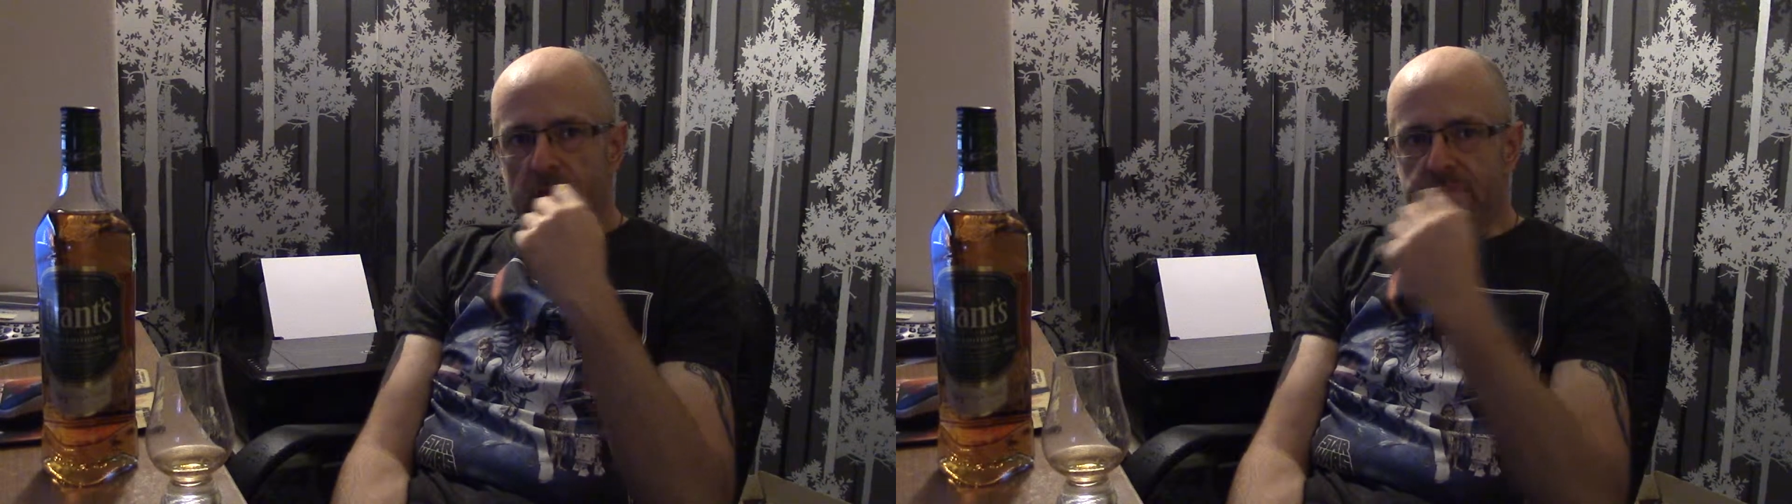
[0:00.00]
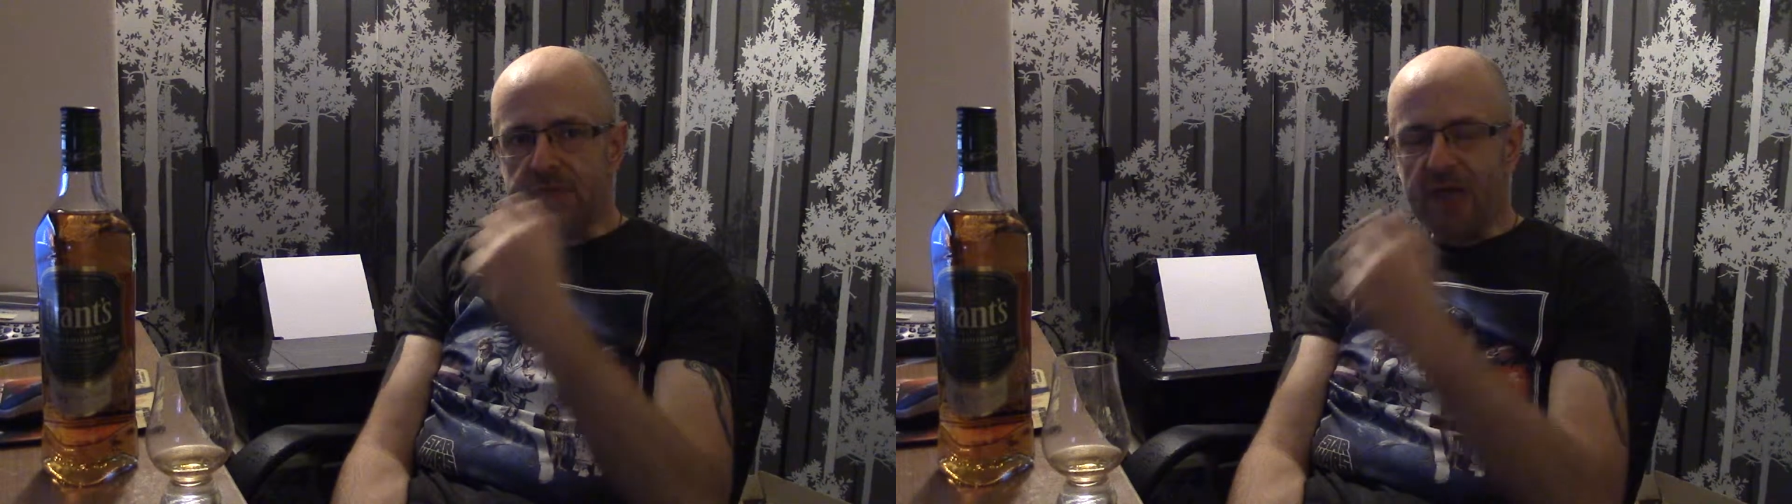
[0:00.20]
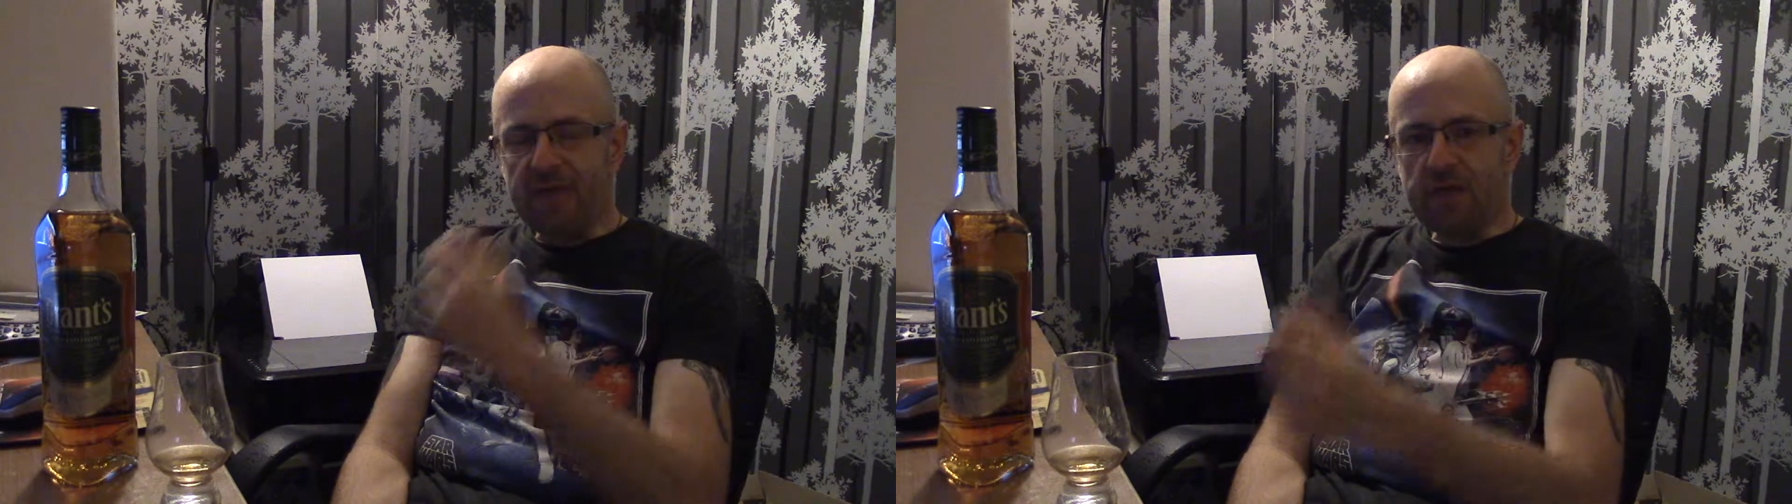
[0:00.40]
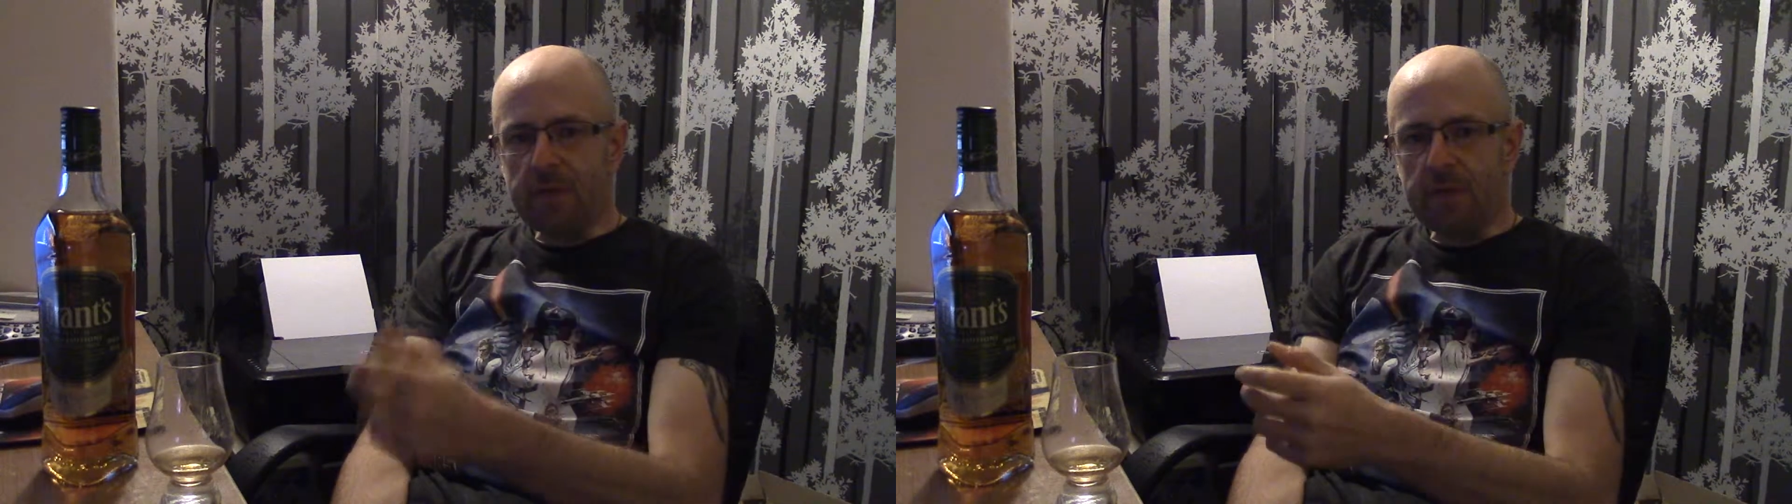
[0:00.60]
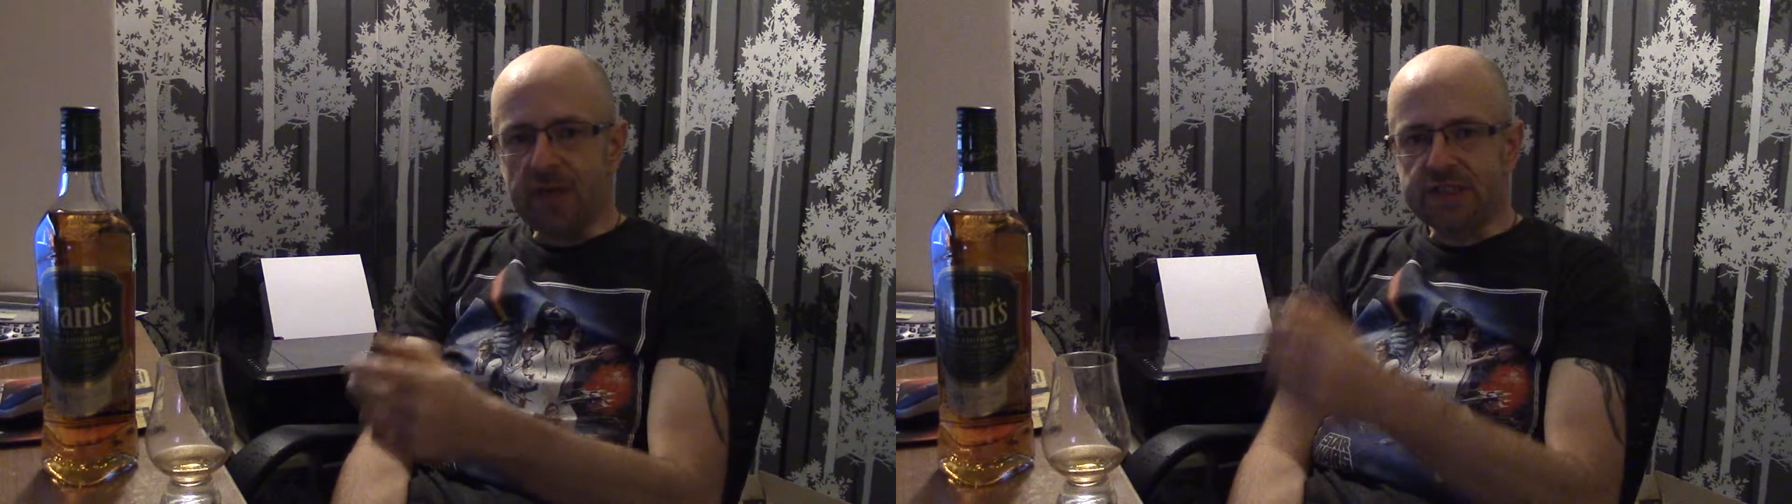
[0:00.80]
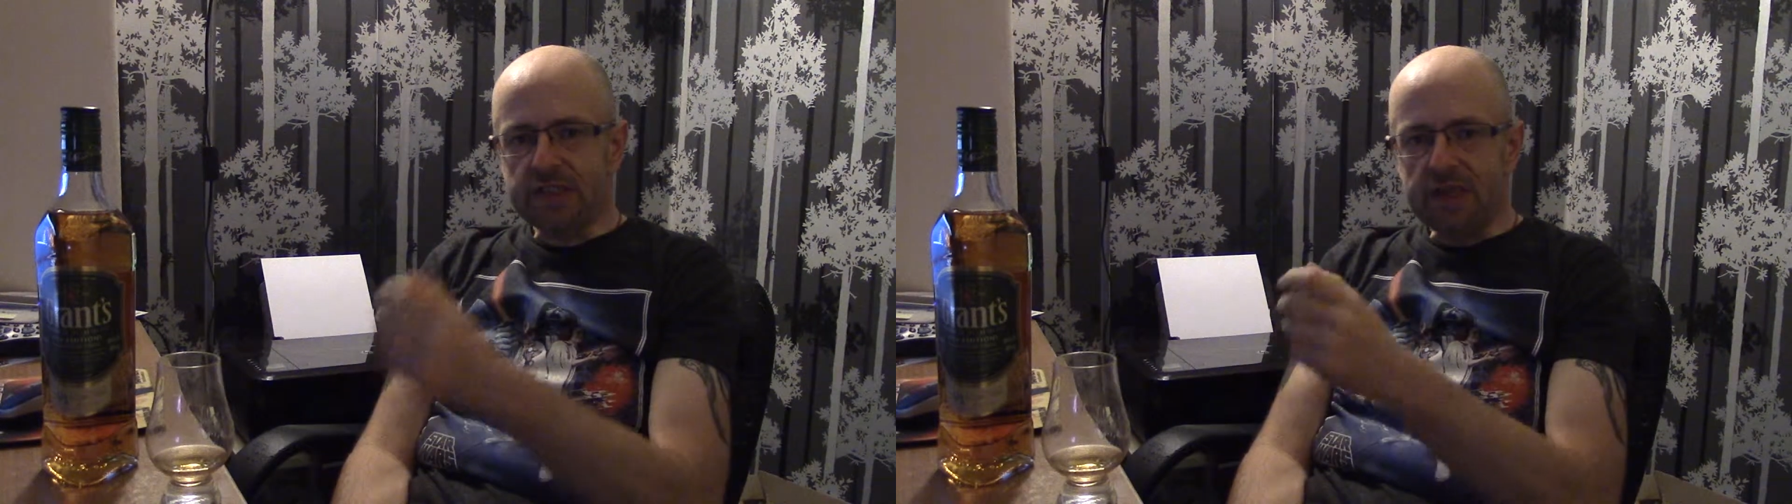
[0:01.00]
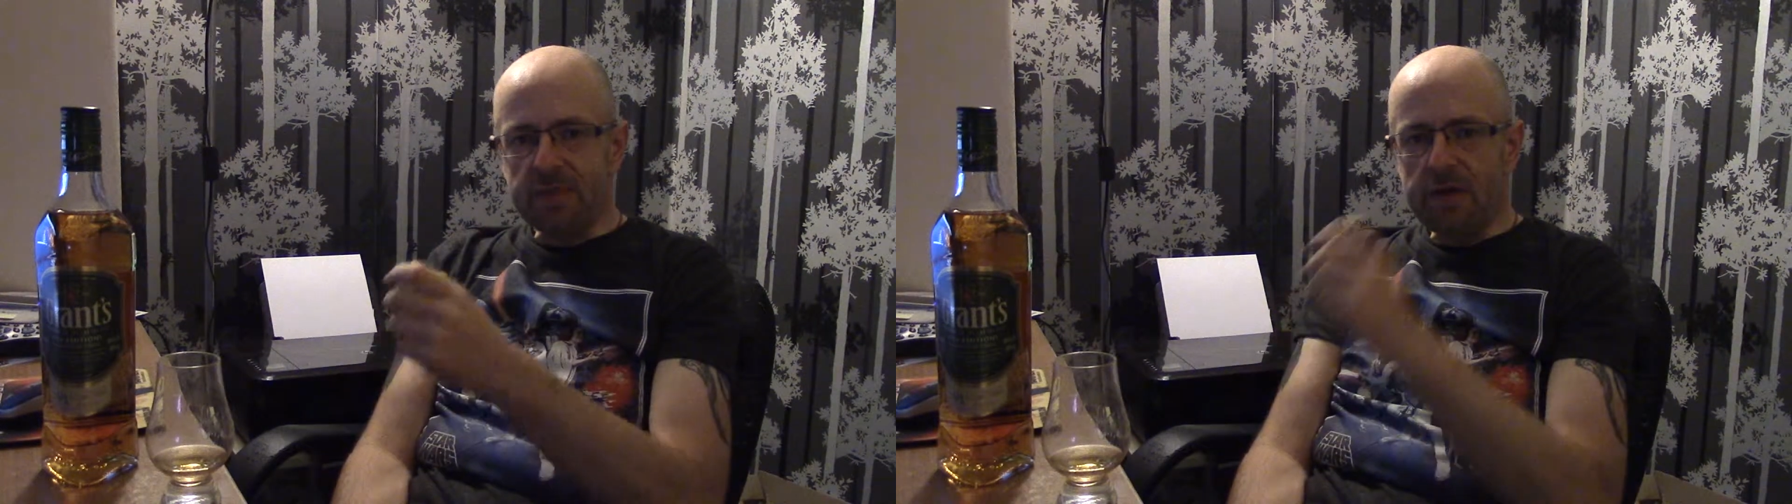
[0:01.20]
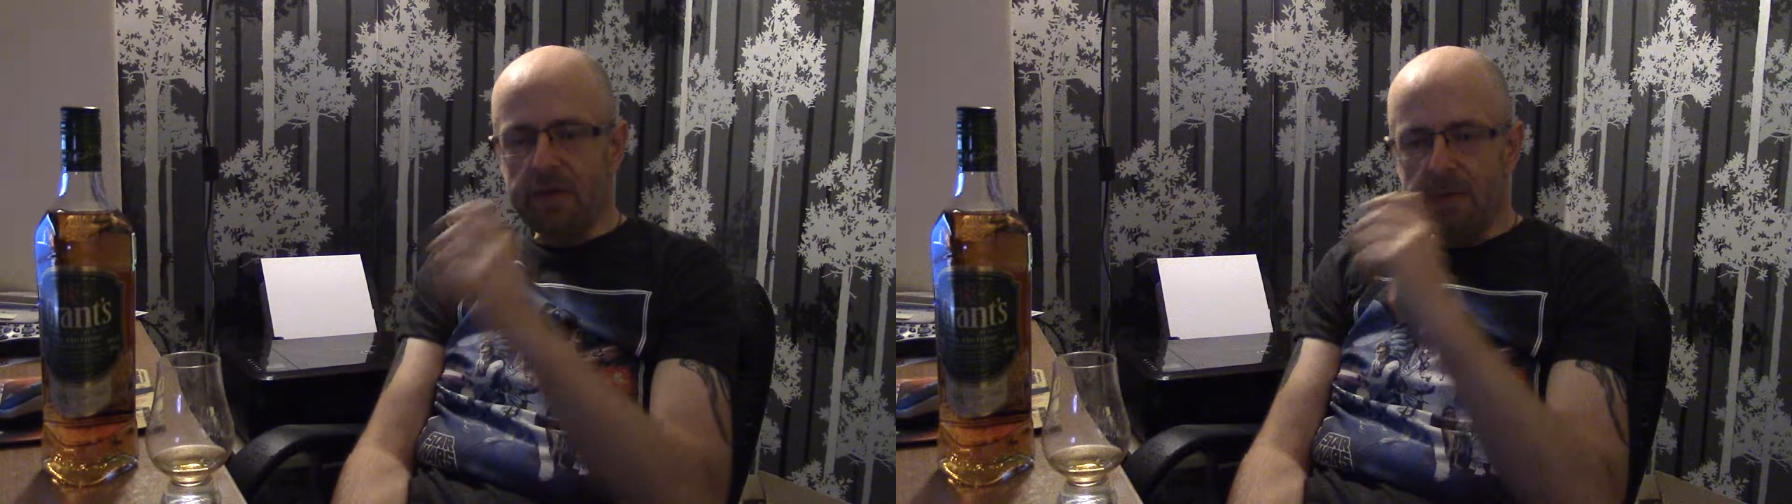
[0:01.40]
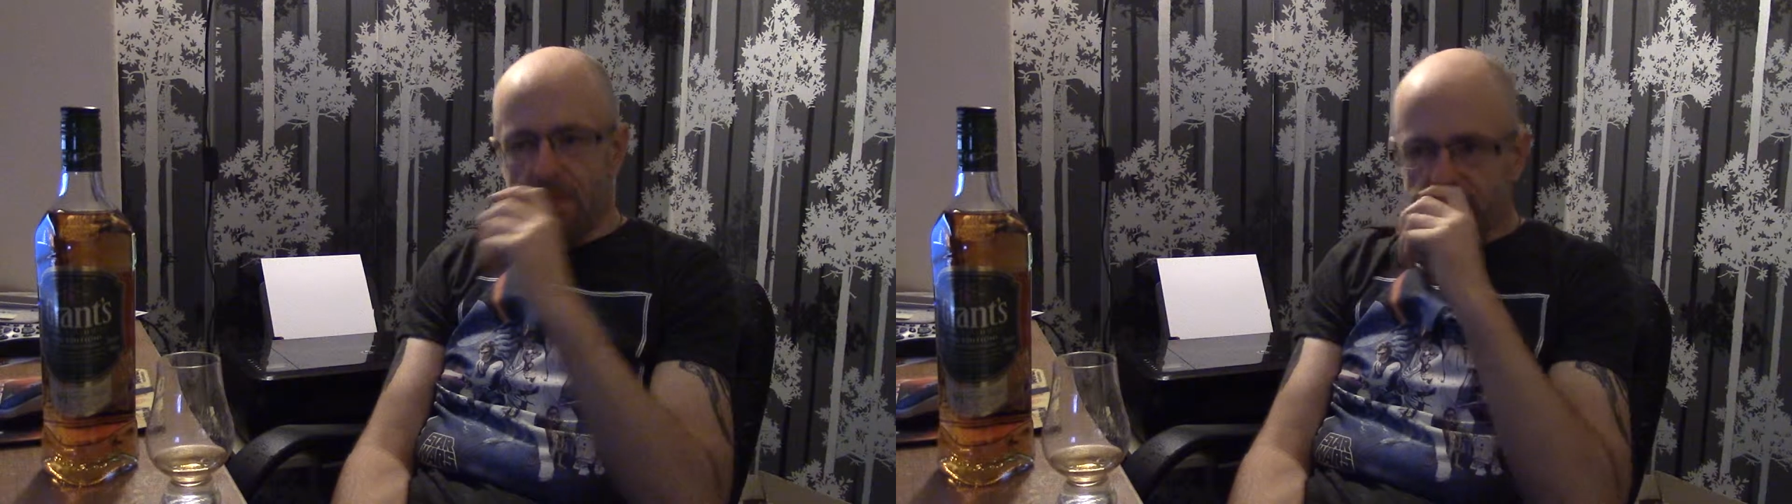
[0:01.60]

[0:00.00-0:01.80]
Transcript: Definite bit of cinnamon.